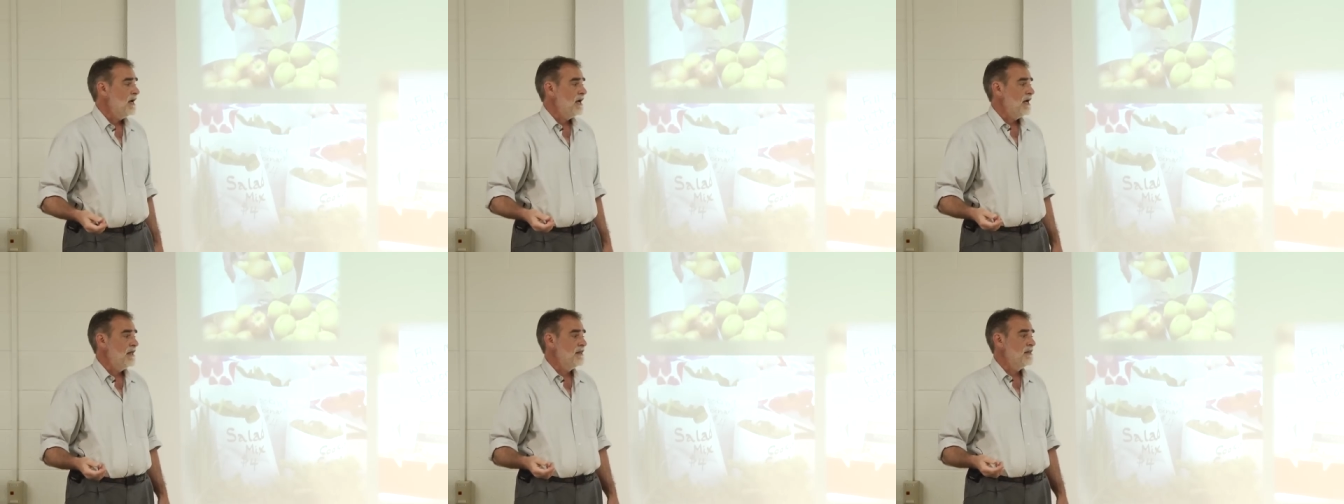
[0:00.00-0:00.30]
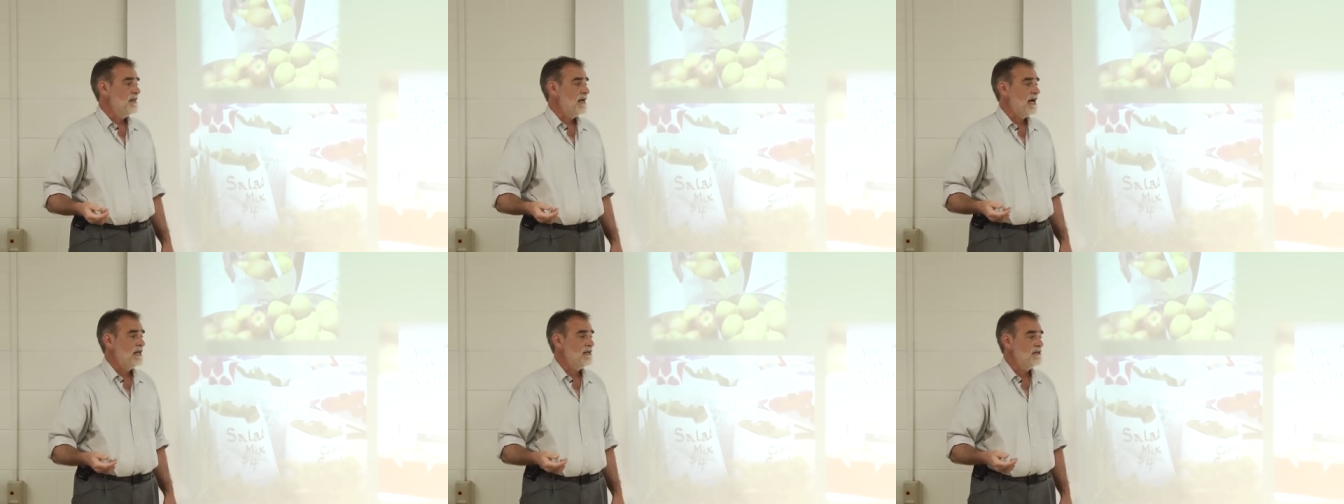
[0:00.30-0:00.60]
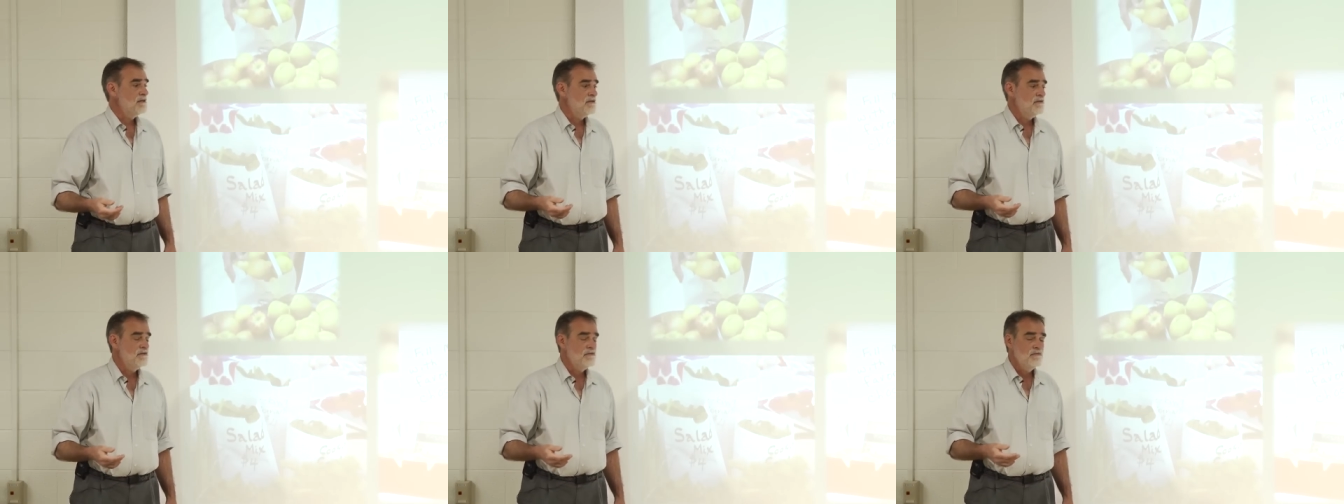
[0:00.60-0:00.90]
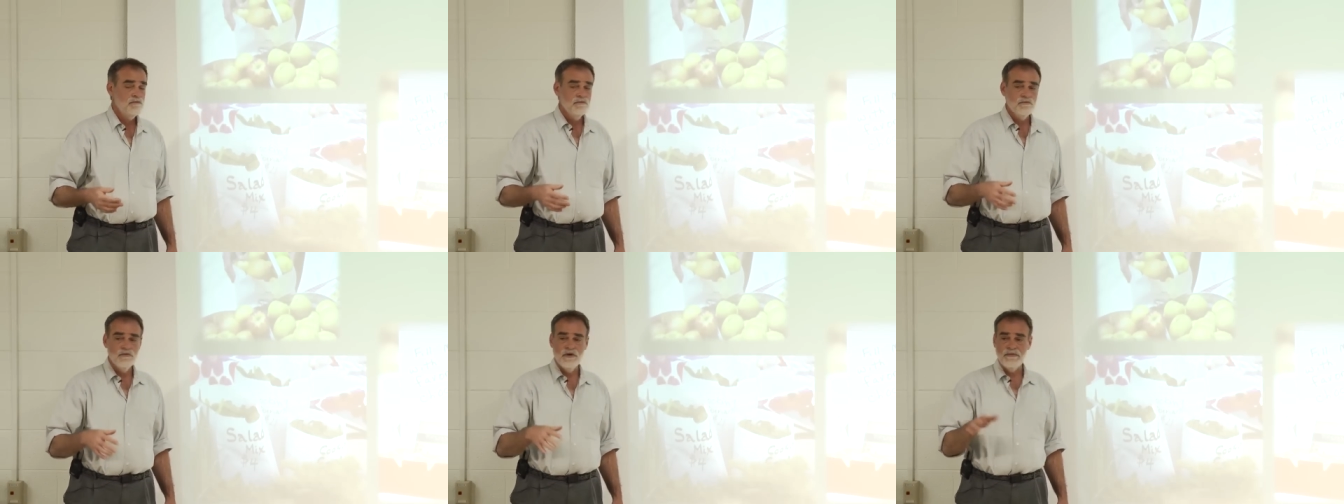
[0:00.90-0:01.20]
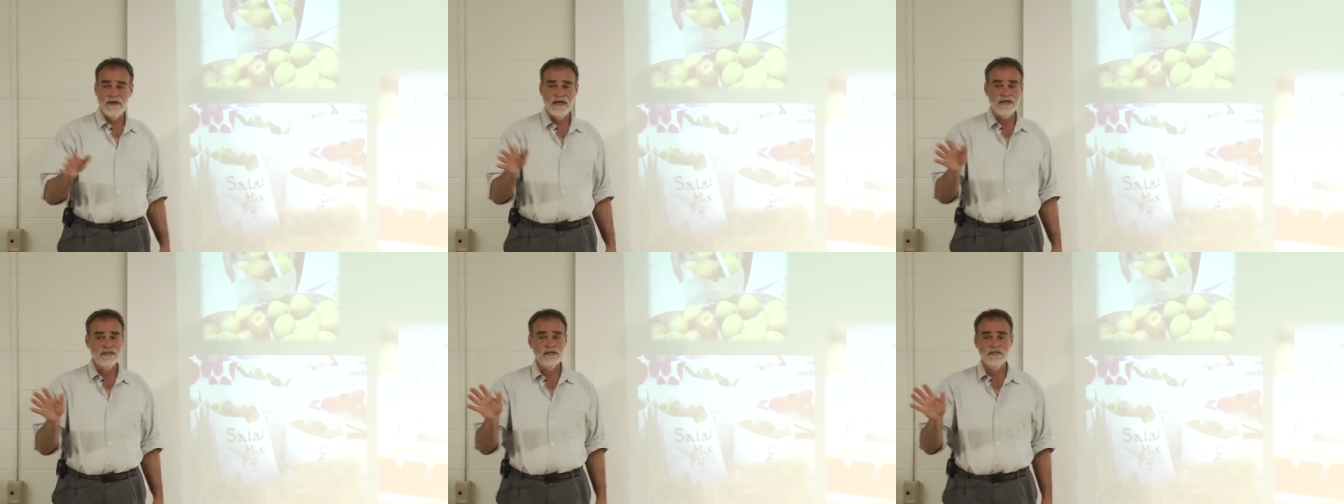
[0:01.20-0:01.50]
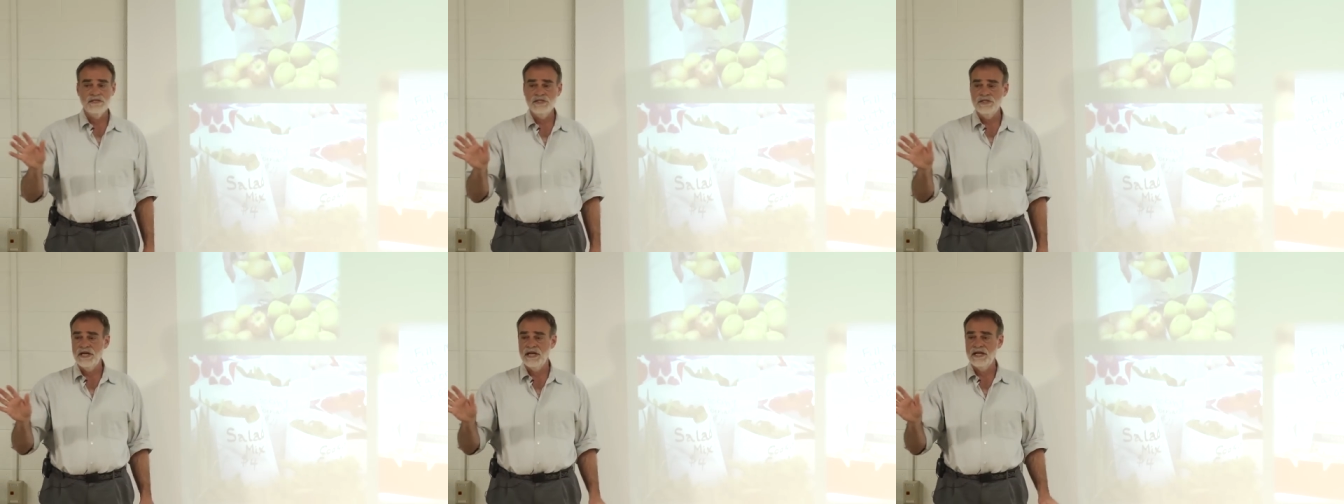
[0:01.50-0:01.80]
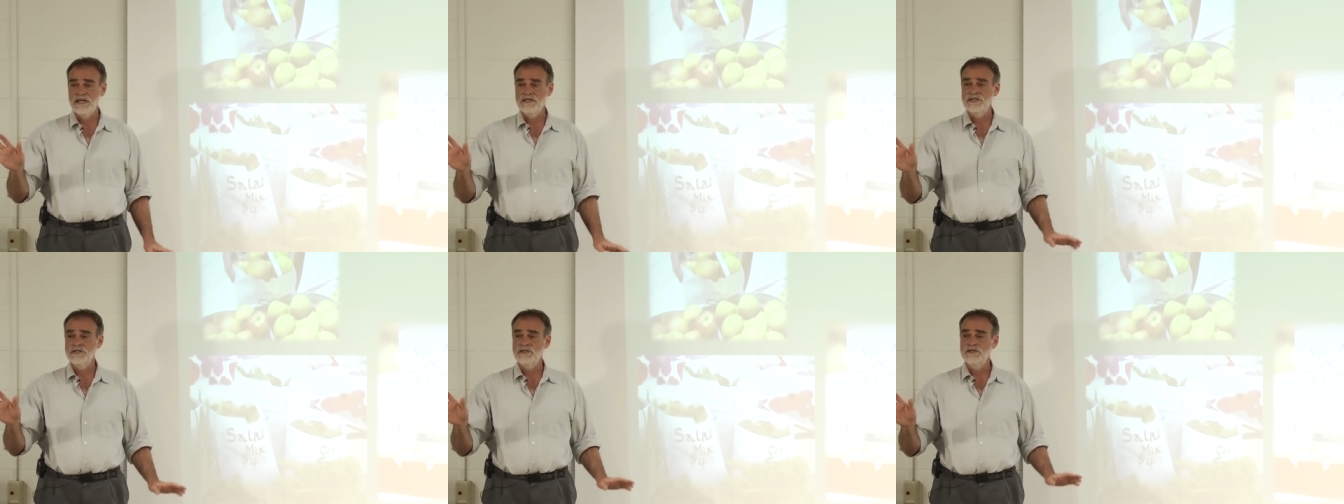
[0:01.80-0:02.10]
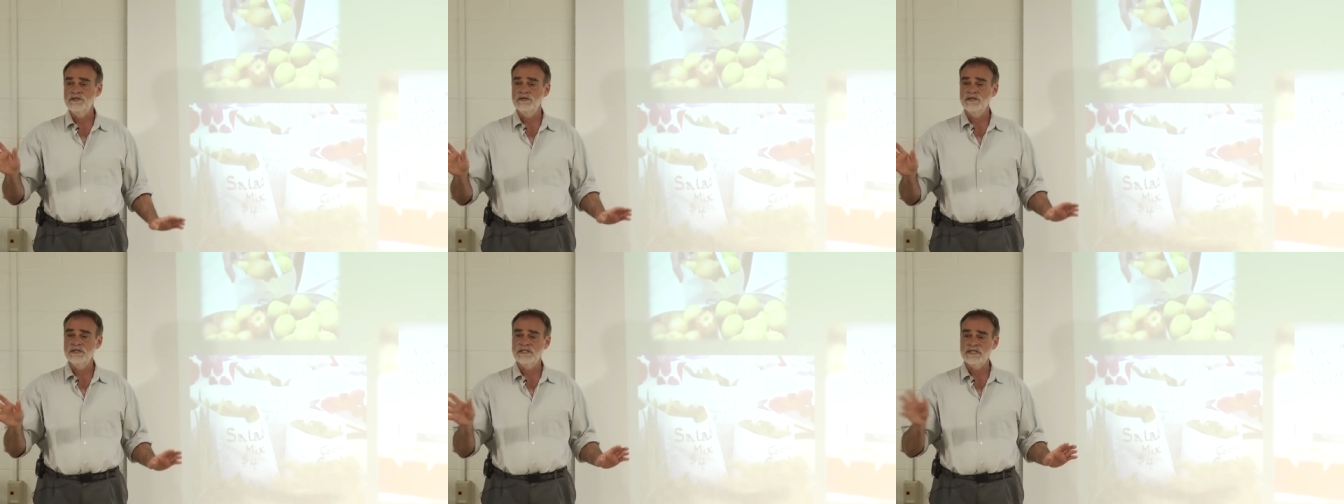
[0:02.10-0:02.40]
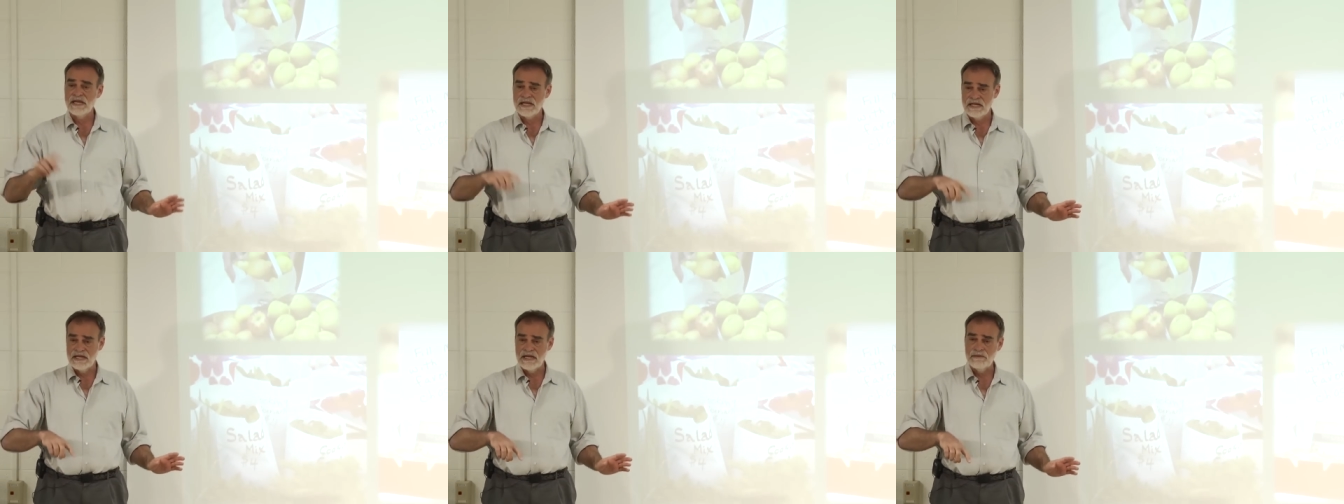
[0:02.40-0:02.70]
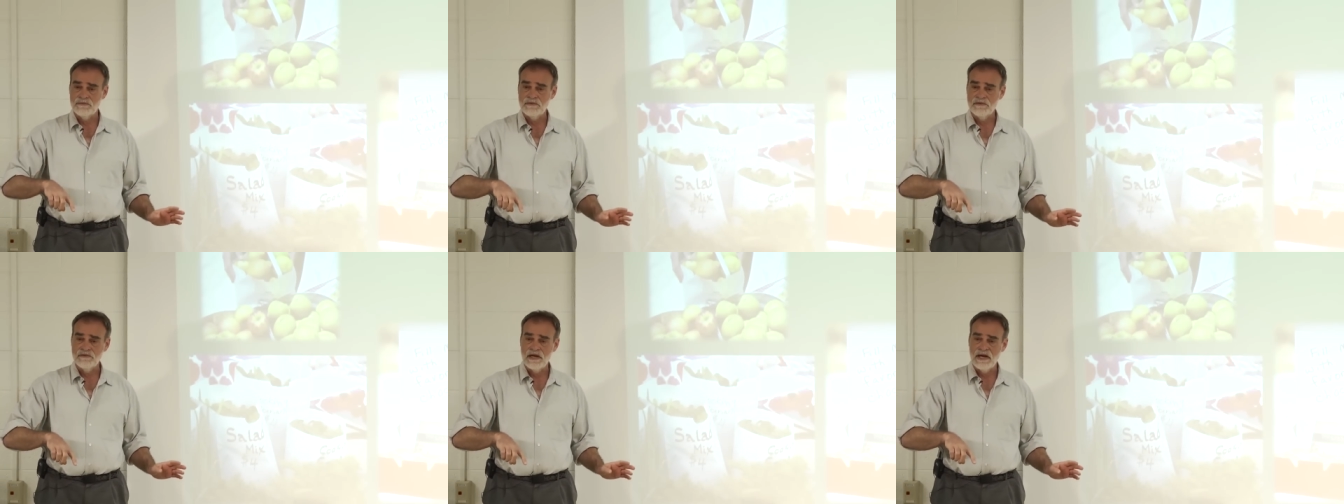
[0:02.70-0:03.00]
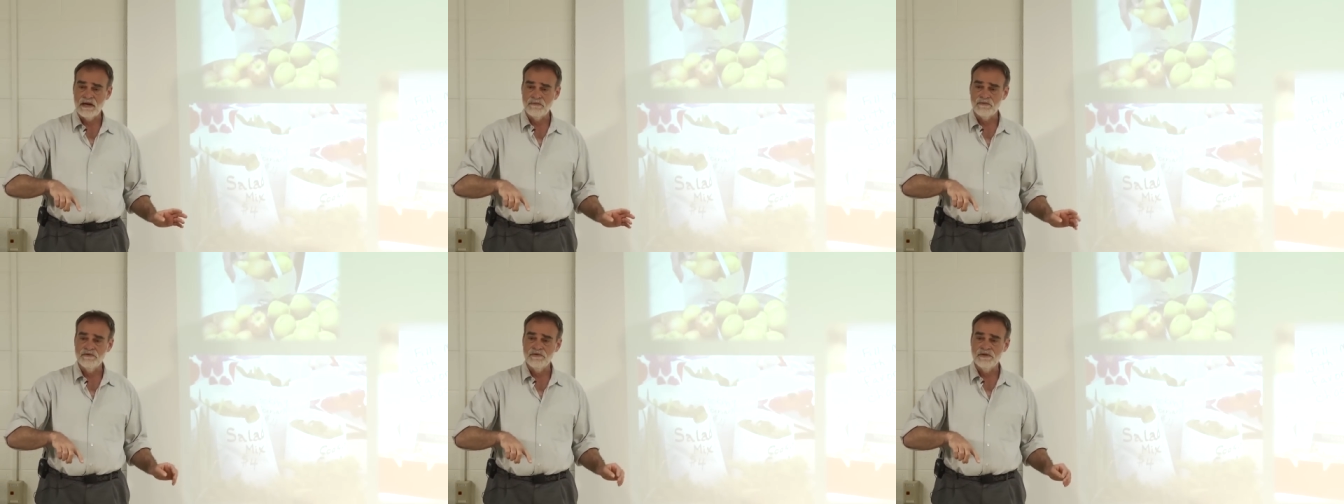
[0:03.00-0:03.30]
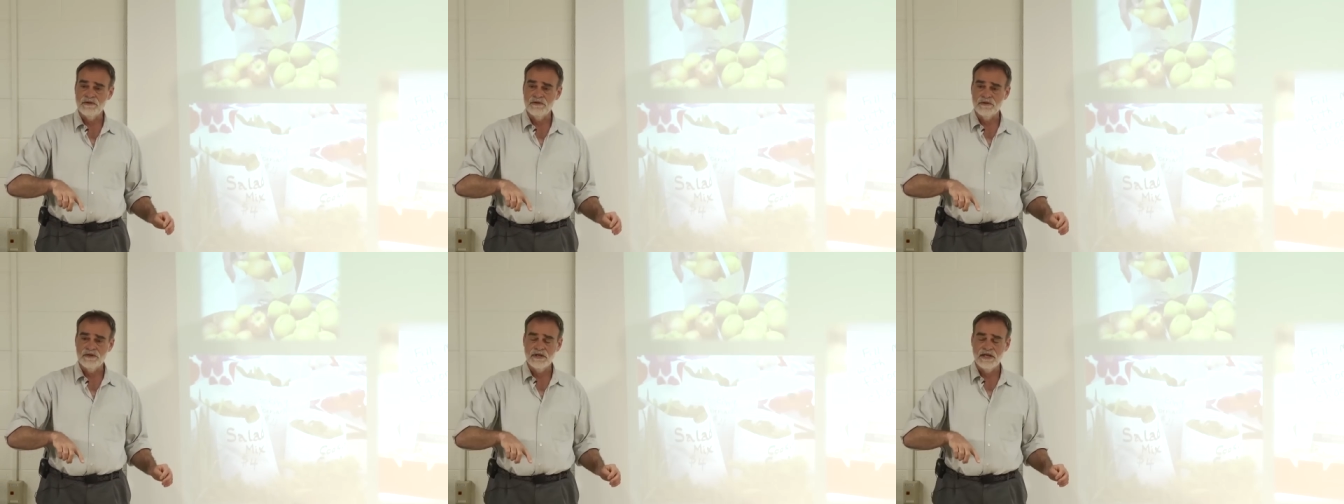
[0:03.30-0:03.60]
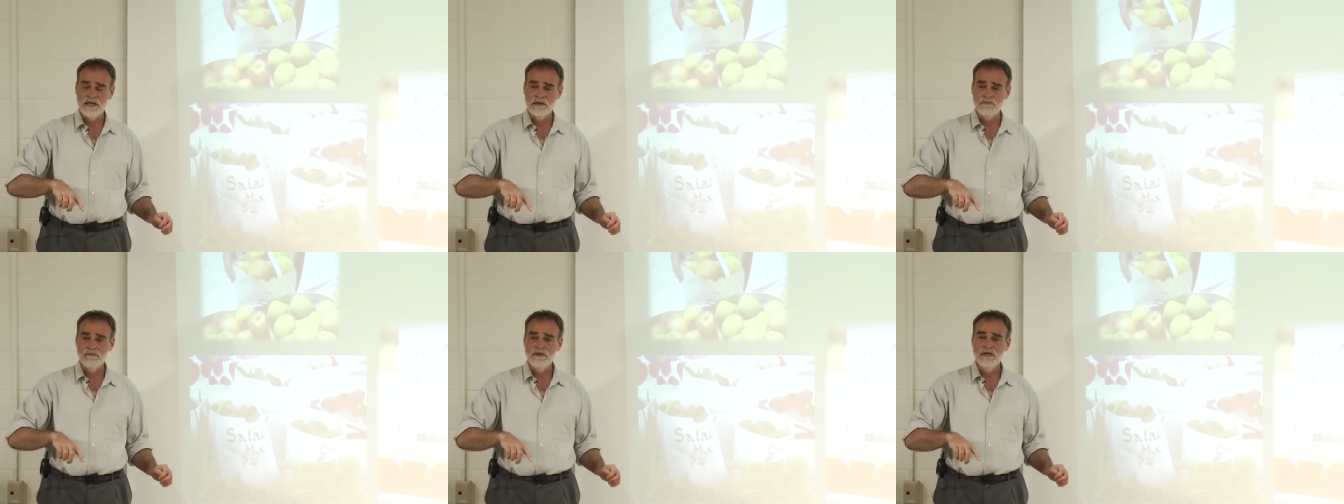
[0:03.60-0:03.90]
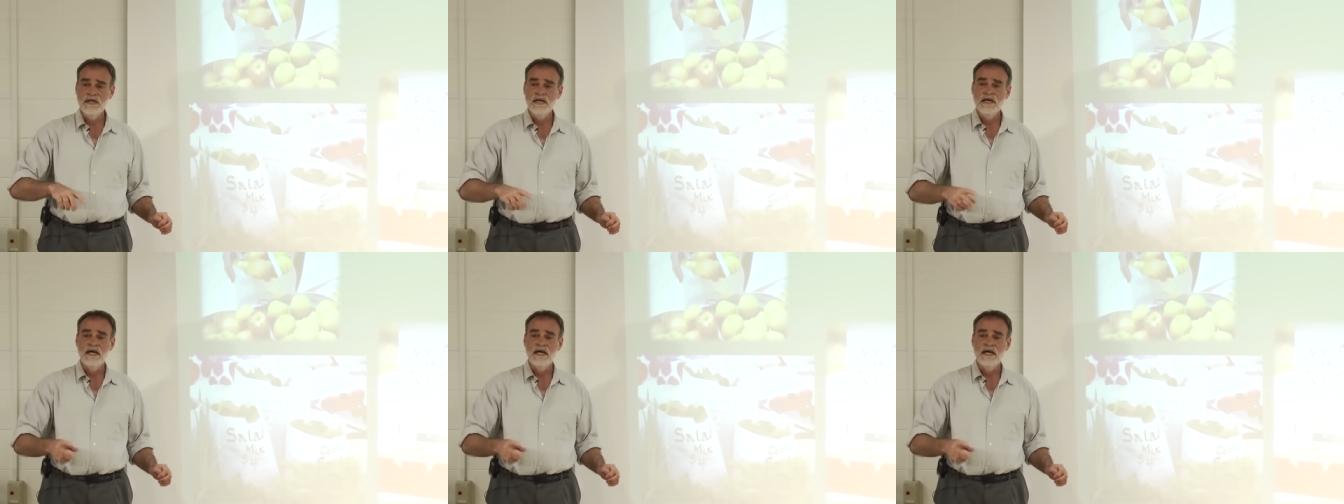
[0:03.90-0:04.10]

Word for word: And that remained unchanged until the second apple vendor came.